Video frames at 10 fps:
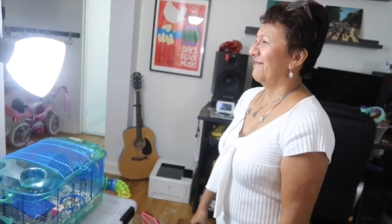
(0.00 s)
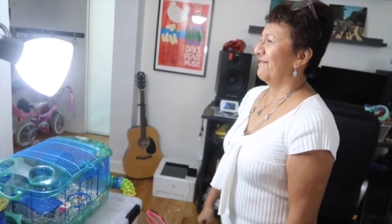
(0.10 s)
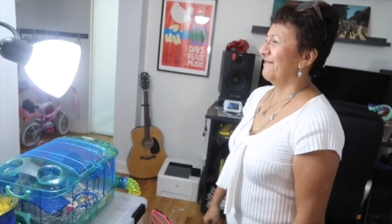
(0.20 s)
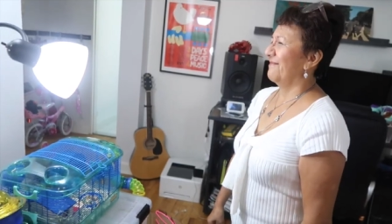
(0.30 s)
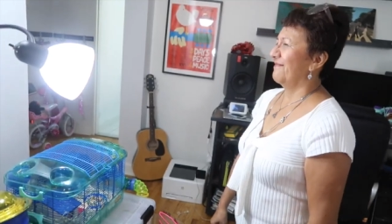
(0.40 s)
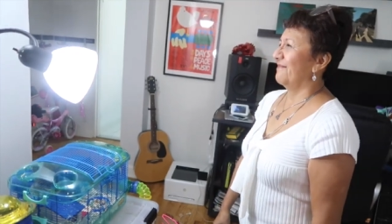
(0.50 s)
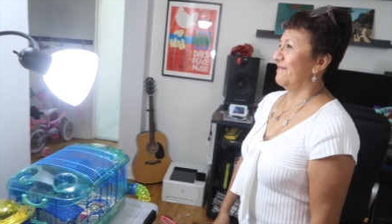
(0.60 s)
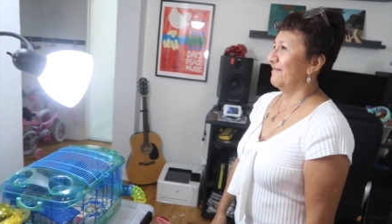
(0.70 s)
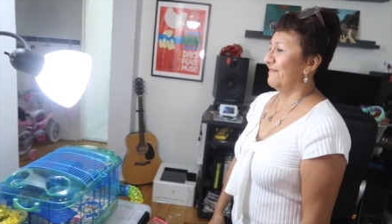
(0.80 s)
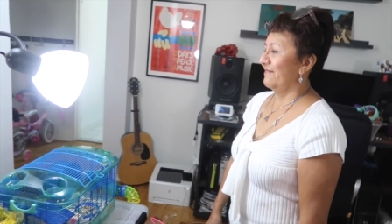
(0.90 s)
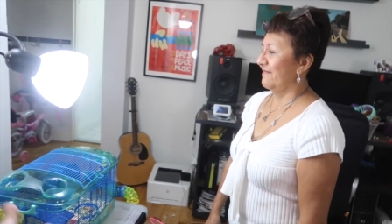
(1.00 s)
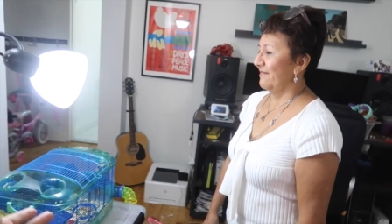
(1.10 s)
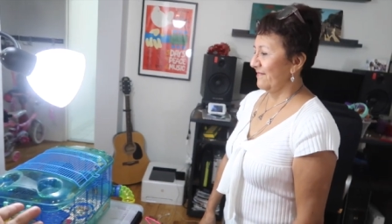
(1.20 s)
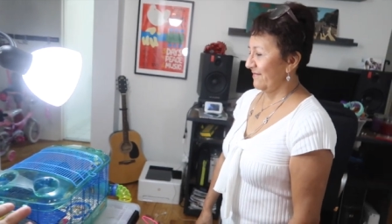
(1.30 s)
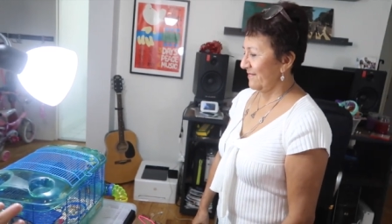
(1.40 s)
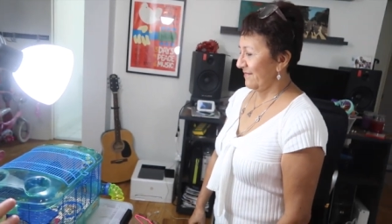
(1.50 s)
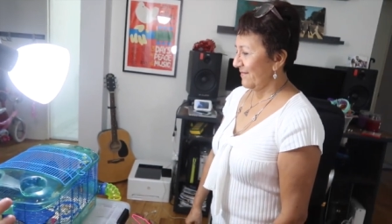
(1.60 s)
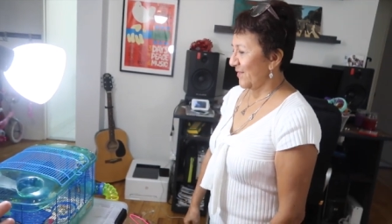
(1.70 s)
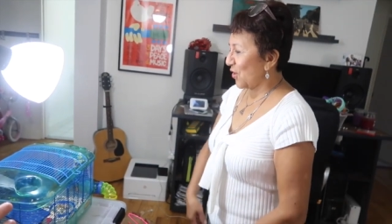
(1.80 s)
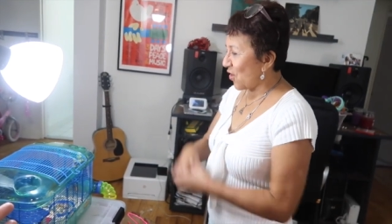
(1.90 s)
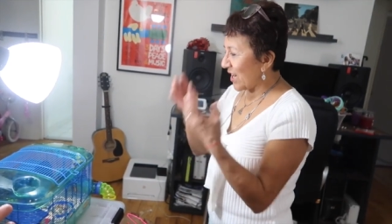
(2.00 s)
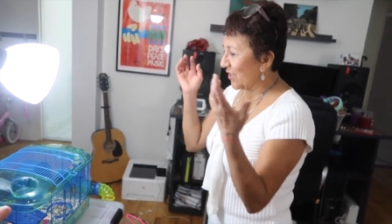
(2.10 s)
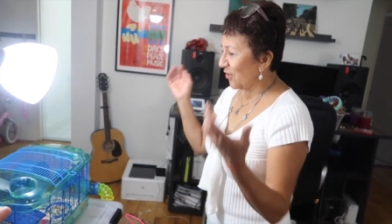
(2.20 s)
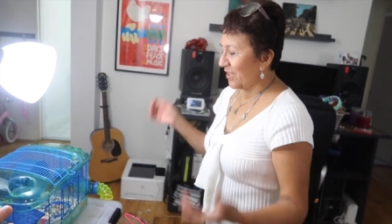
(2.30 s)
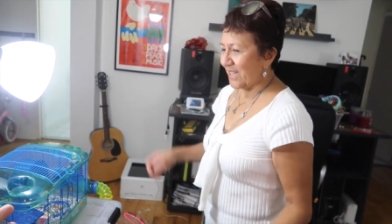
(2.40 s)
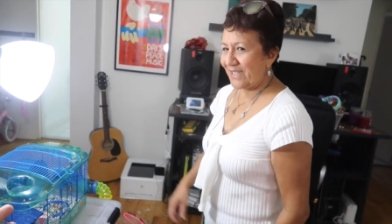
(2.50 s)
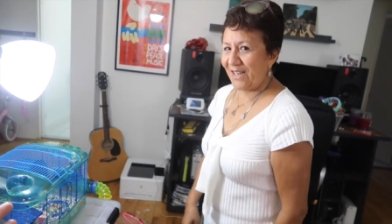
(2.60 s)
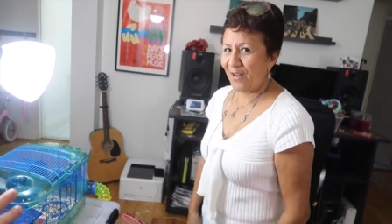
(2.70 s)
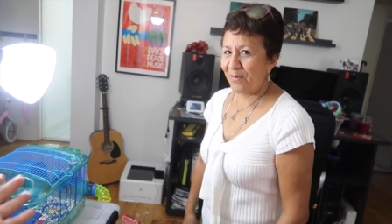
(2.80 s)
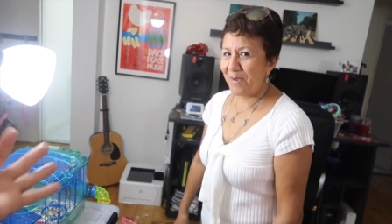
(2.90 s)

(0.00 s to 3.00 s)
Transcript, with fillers: Open. Surprise! Dos ratones. Y los...